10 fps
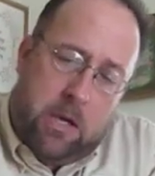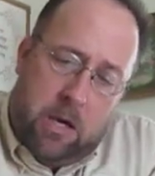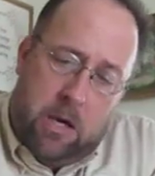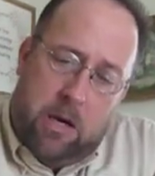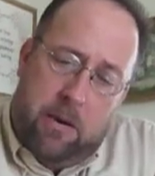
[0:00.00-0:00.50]

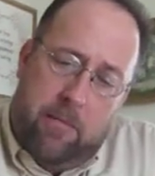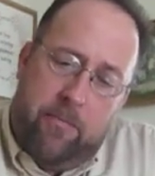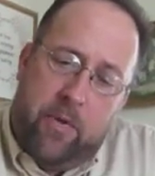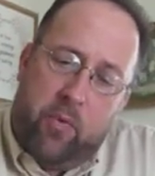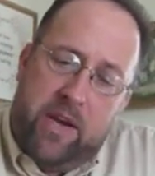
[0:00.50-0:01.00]

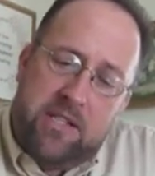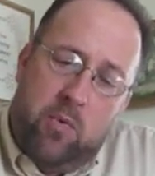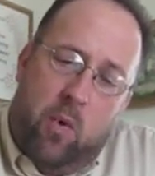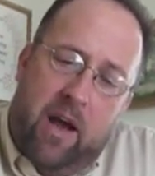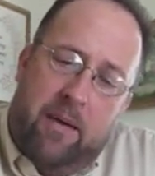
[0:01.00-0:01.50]
The
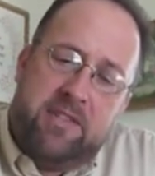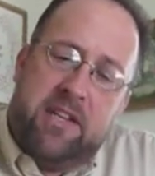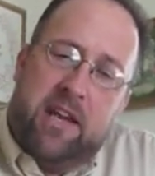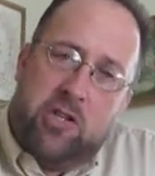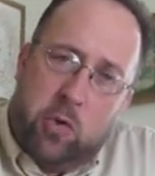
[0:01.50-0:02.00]
reason why I'm
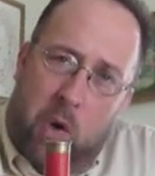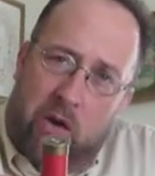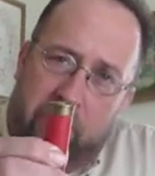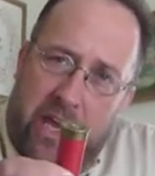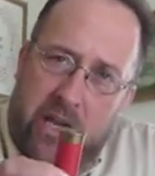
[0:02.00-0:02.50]
saying
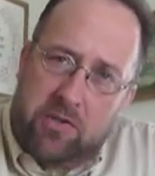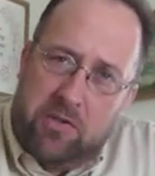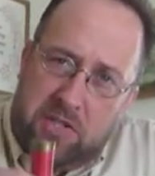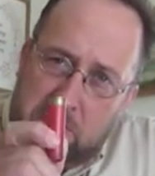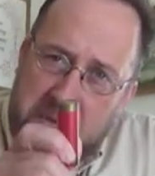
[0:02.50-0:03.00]
12 gauge,
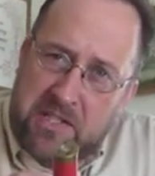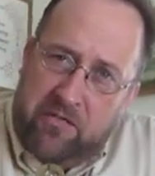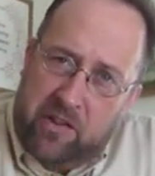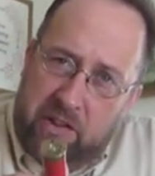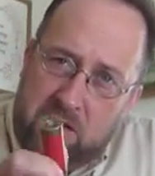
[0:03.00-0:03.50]
specifically